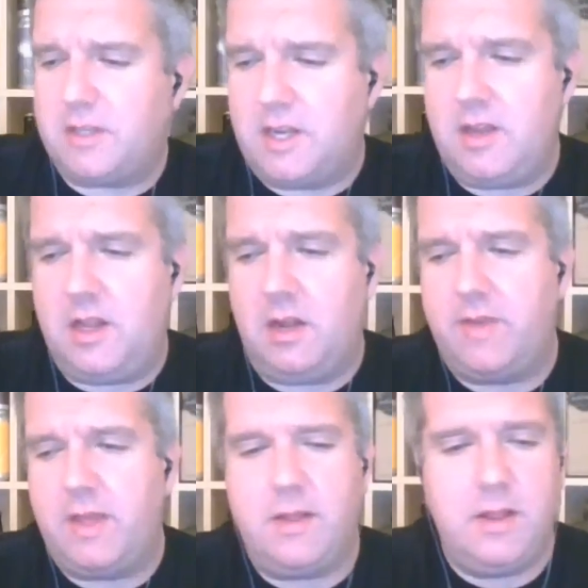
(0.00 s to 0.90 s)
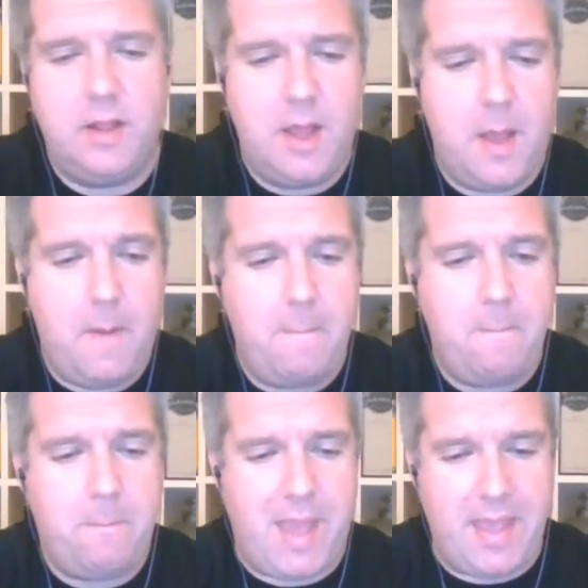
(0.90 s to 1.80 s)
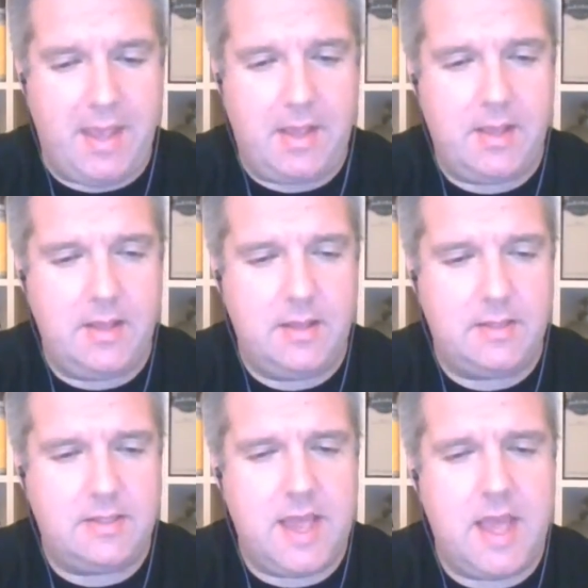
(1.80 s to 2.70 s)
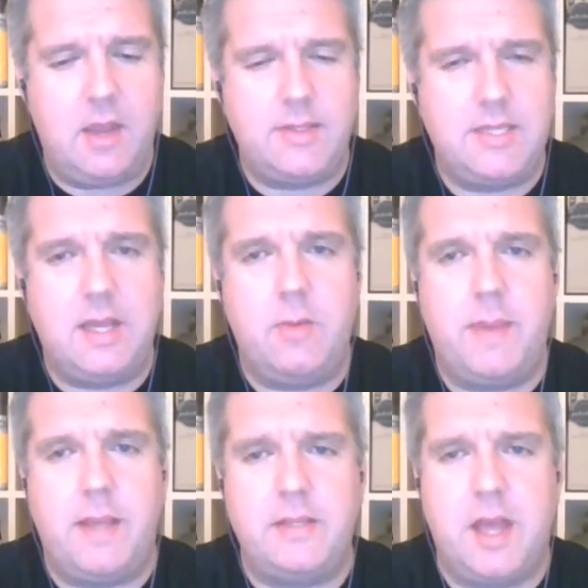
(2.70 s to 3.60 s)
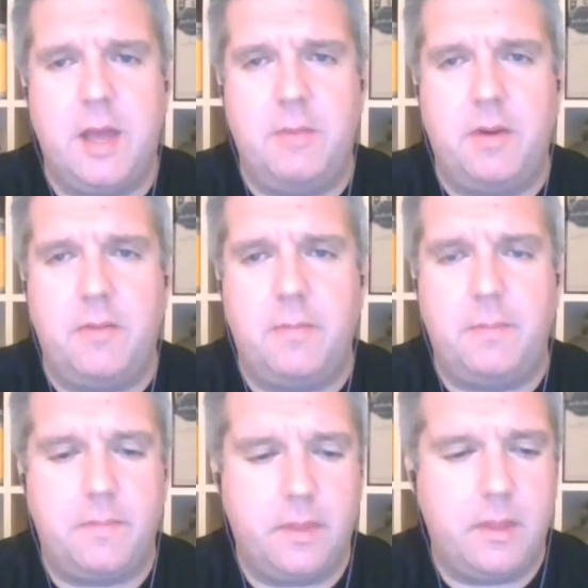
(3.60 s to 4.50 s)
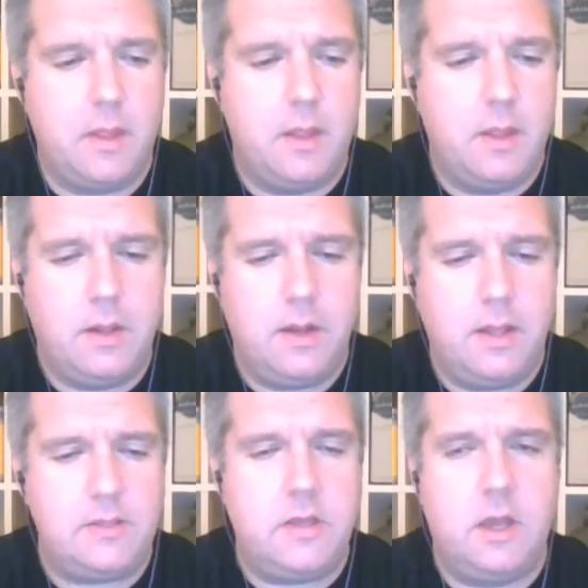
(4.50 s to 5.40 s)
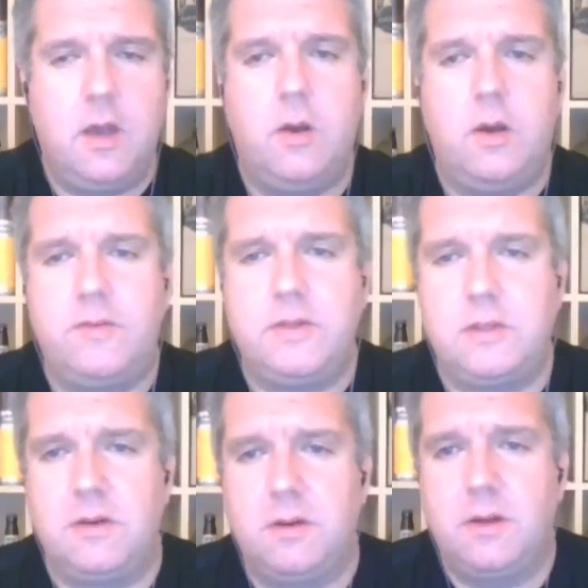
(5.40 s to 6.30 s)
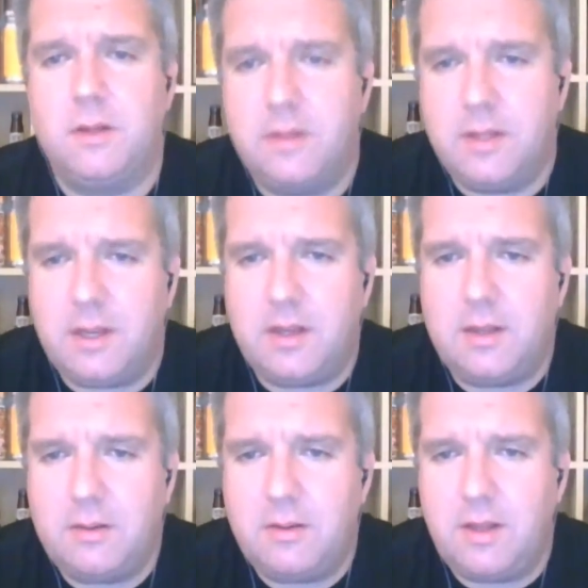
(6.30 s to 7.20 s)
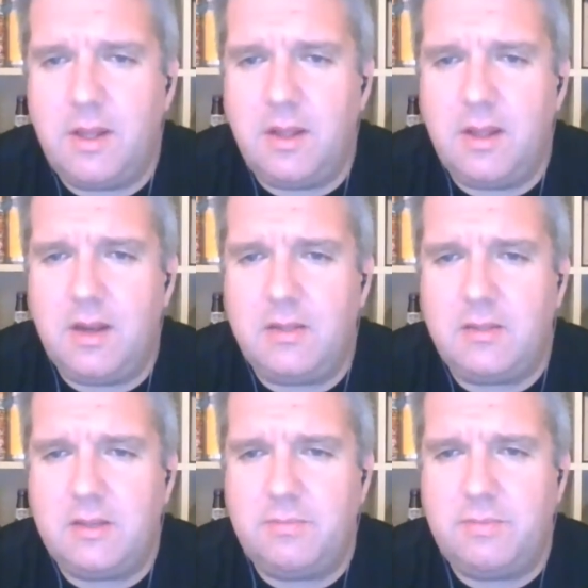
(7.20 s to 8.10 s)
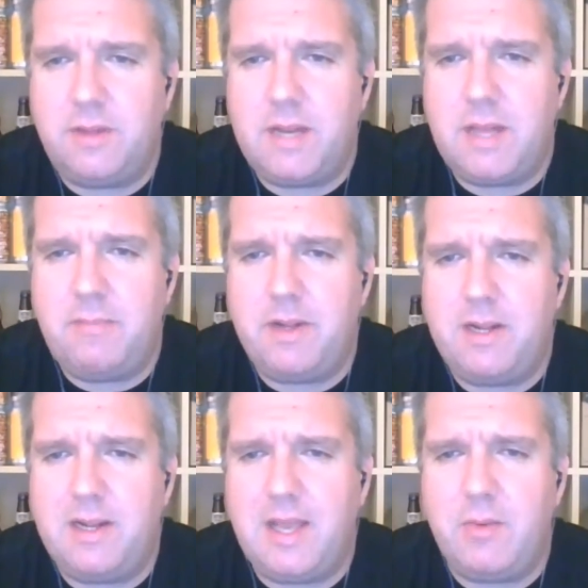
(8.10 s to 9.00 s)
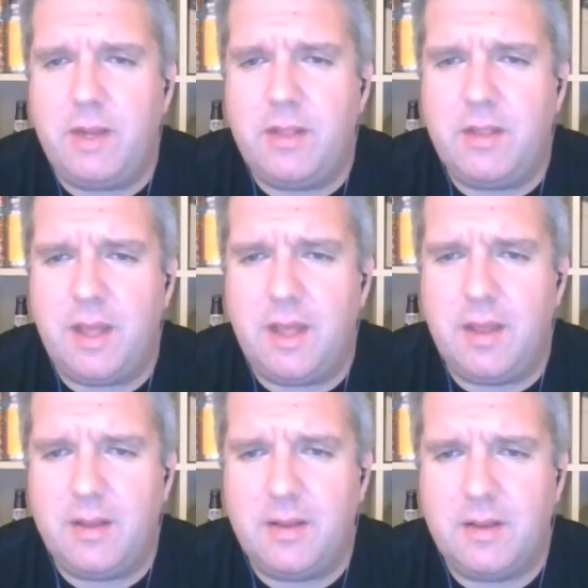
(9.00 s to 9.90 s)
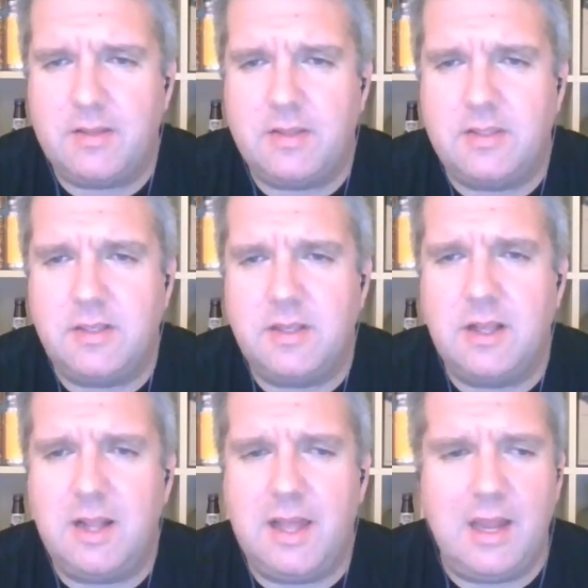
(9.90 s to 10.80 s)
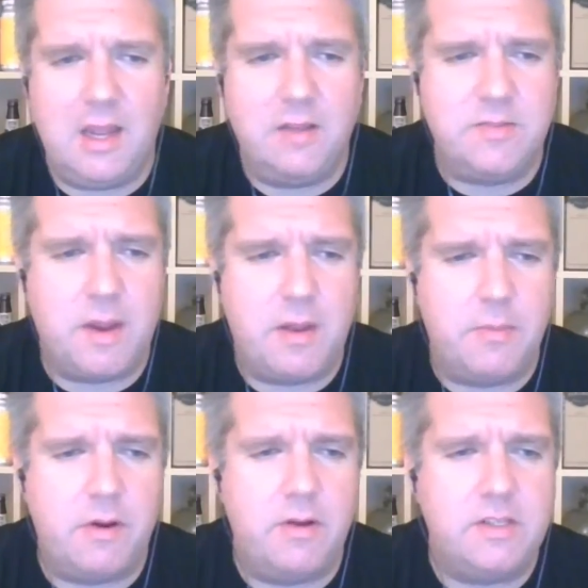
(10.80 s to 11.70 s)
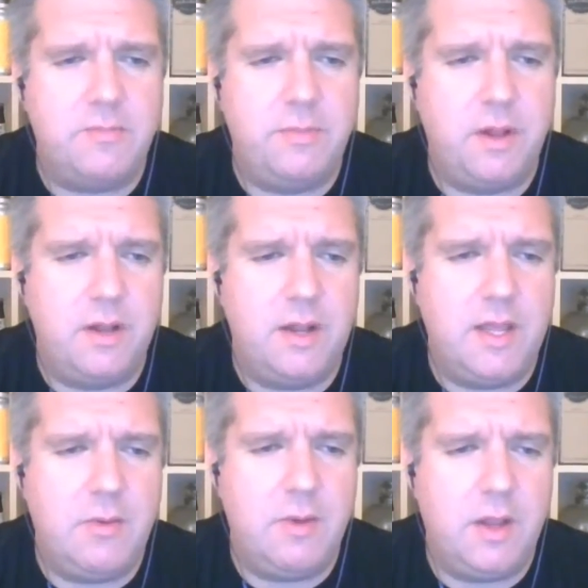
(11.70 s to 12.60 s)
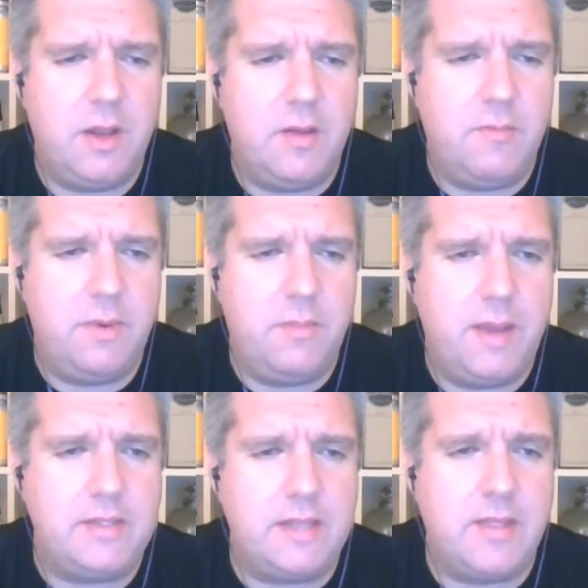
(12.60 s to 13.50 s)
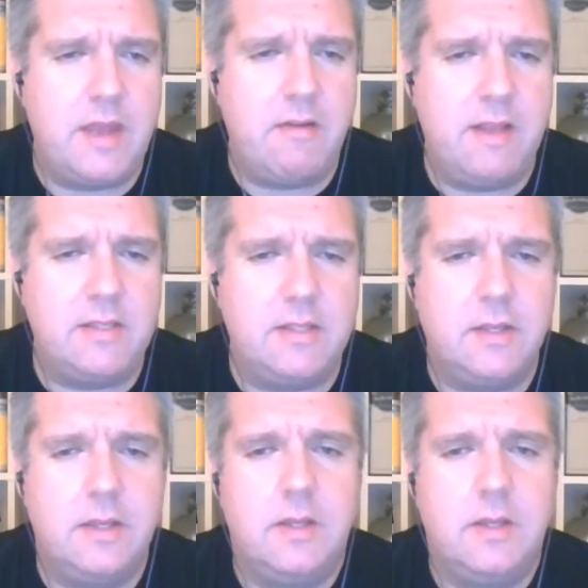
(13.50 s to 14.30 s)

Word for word: because I know you love it. Bake sale. it's liquid bake sale, but let's go over to there. Are, well, I should probably put liquid in there. Clearly, loads of American breweries have put liquid, have put bakes. Oh, there it is.